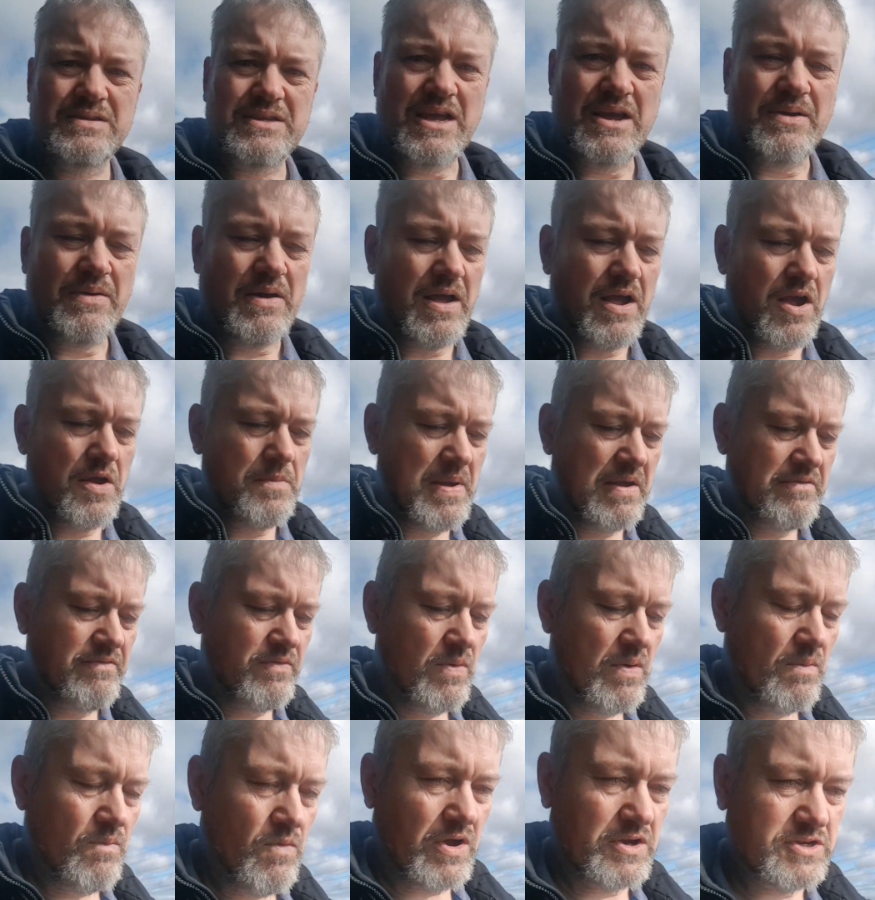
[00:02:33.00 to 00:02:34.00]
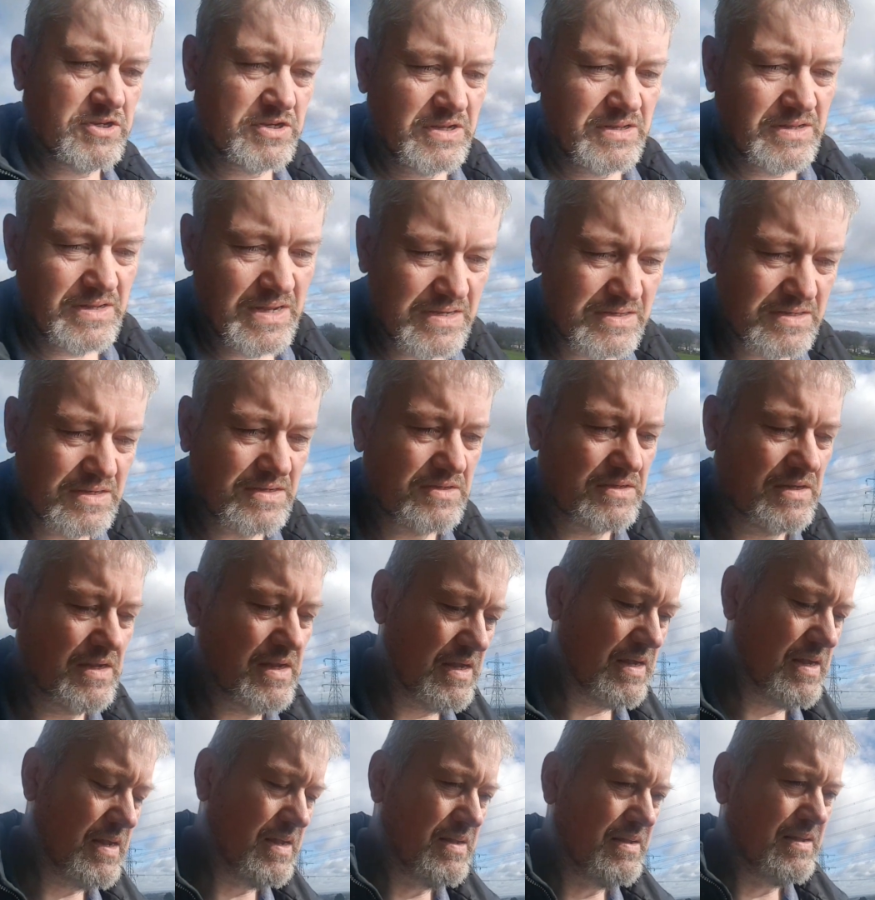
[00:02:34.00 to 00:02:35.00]
So I hope everyone watching this has
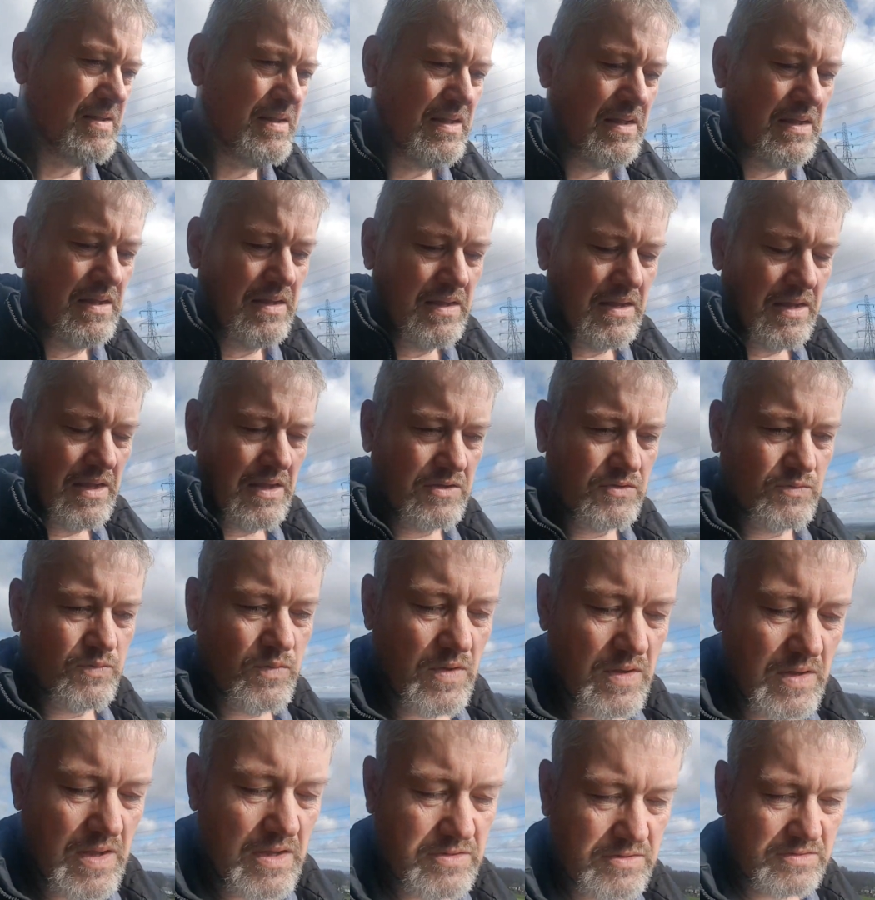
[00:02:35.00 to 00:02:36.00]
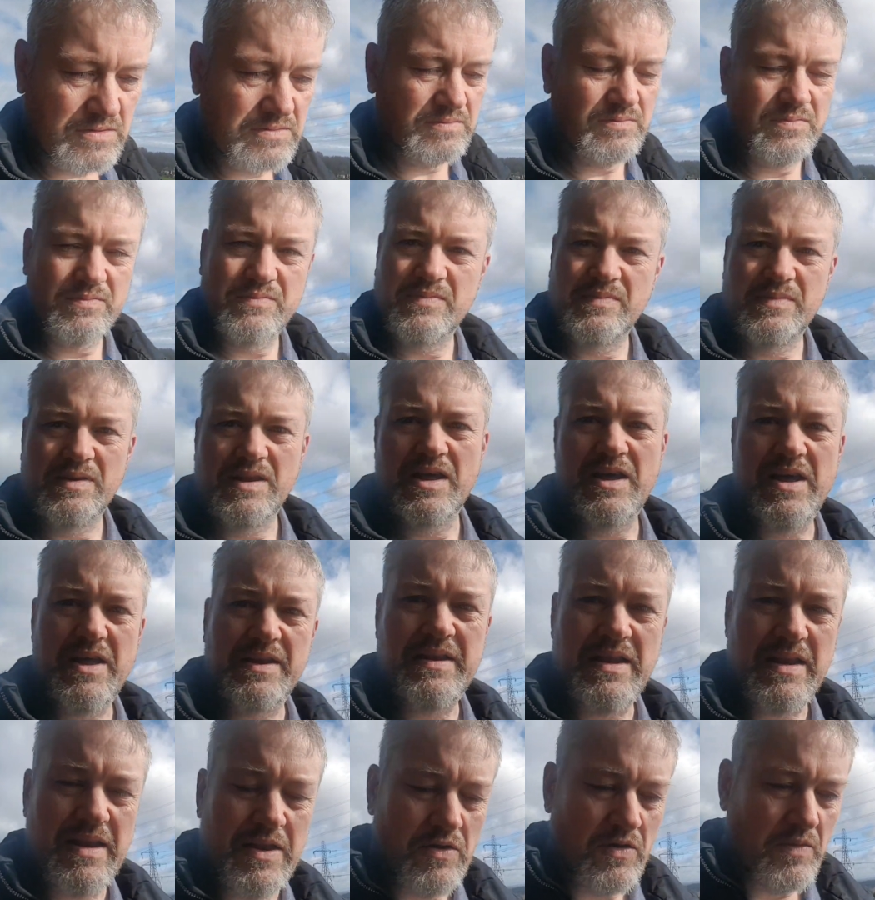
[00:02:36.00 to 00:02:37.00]

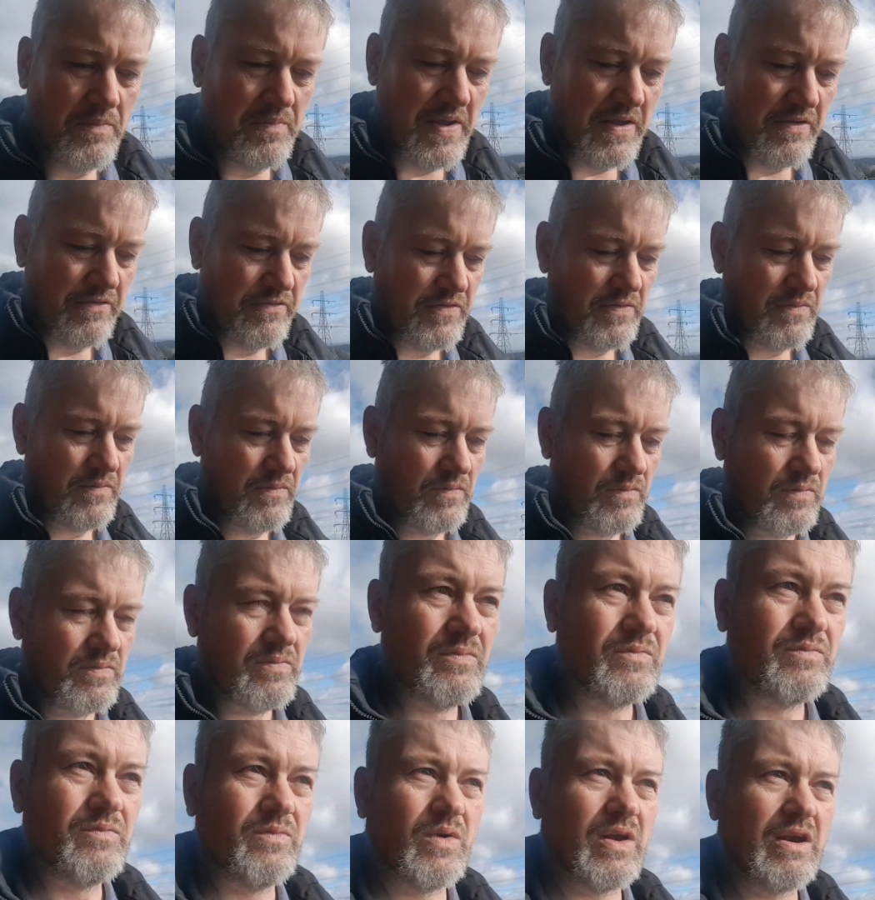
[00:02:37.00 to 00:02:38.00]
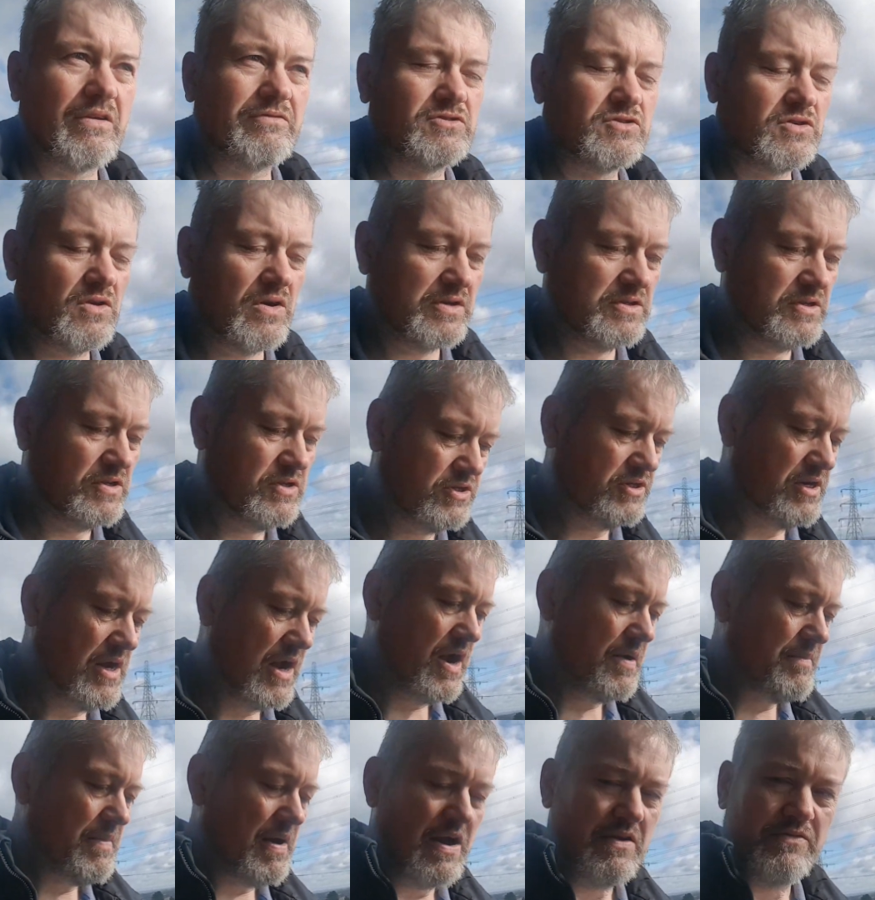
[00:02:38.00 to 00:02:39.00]
learned a little bit from what I've tried to
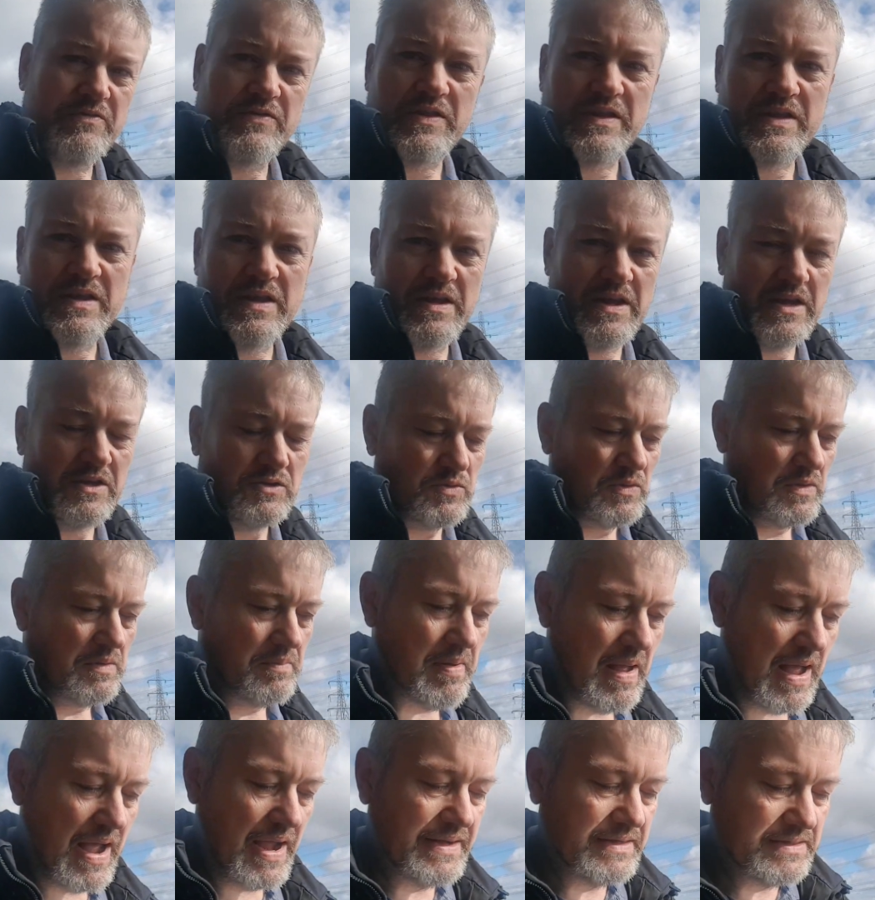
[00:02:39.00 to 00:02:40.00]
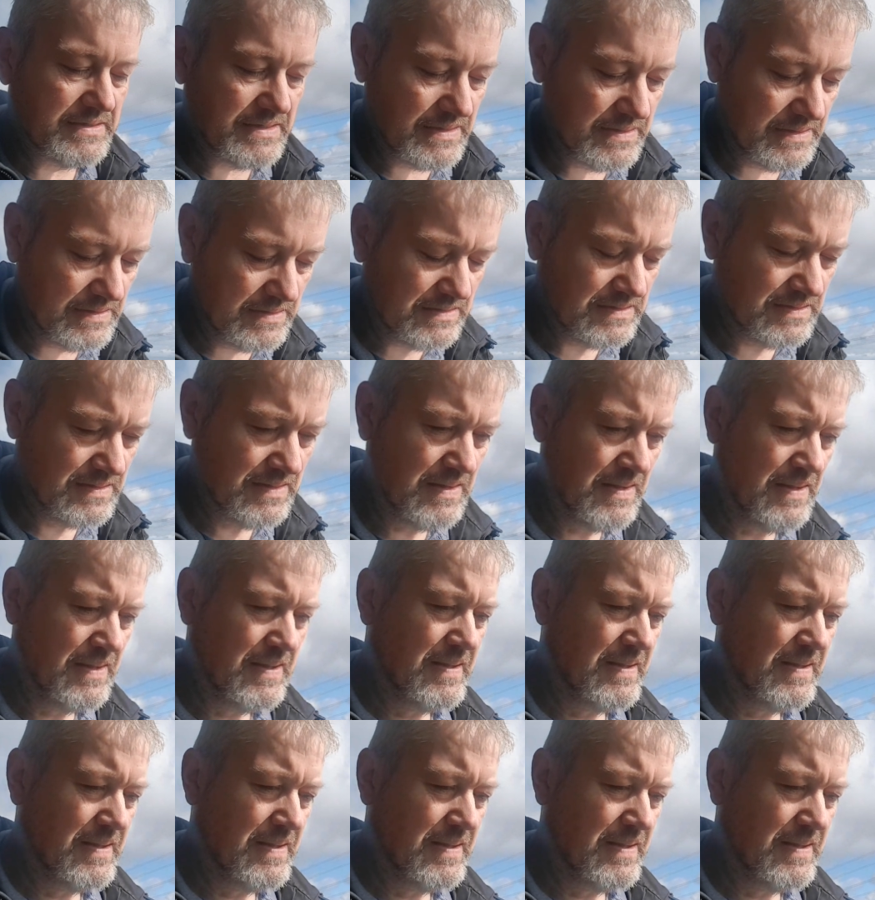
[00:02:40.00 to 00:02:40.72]
show them over the years with the paintings.